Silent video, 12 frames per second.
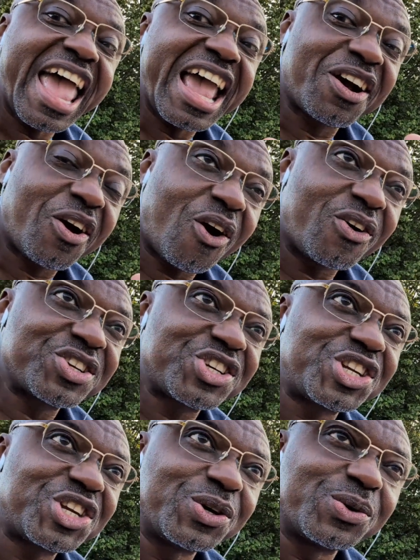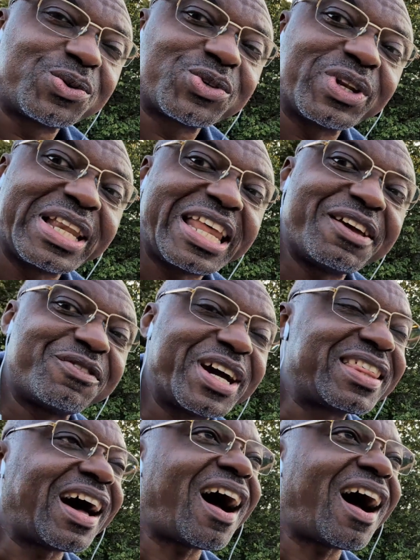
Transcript: encouraging you to live with